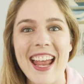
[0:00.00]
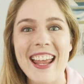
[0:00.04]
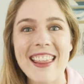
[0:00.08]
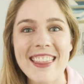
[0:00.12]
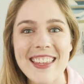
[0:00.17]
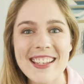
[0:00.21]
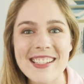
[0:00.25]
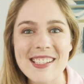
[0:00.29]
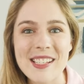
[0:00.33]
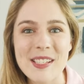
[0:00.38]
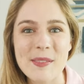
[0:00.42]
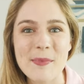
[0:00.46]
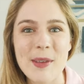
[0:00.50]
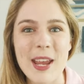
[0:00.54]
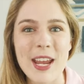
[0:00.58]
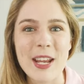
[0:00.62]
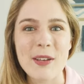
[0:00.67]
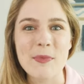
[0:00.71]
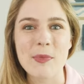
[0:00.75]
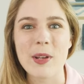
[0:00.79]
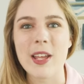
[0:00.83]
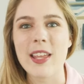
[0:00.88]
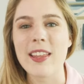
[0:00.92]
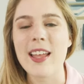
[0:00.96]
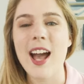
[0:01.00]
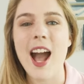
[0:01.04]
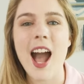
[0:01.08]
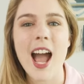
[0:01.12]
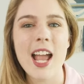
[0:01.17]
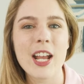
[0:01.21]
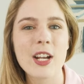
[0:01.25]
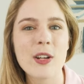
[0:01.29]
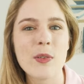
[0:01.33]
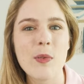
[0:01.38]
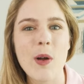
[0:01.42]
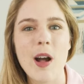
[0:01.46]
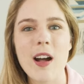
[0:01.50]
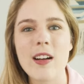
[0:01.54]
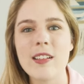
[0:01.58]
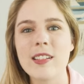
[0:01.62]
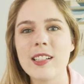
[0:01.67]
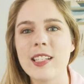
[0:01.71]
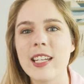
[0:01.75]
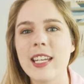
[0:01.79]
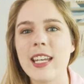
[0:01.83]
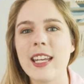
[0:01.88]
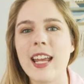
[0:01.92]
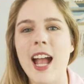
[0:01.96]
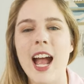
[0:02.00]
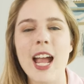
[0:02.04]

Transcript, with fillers: And this is made with high-quality,